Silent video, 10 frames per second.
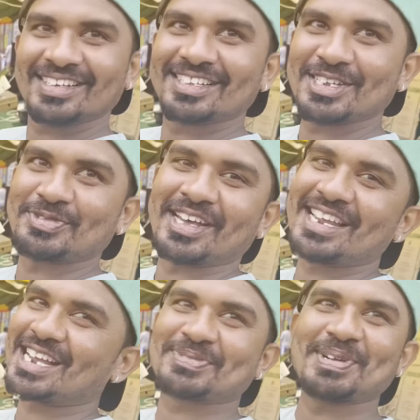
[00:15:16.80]
it's very
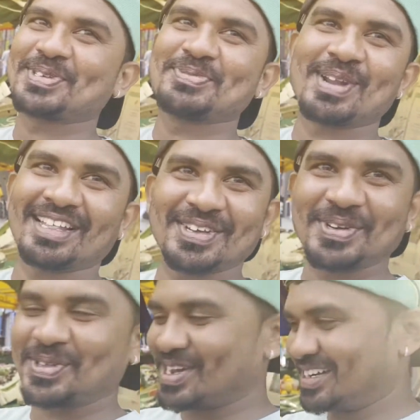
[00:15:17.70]
expensive brother, you
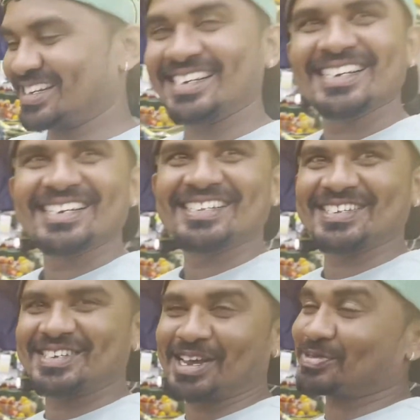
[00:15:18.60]
know that? Yeah. The
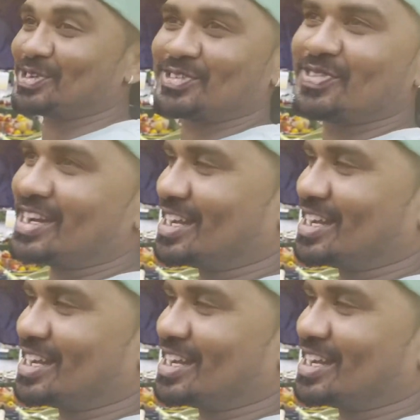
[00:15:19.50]
jackfruit is very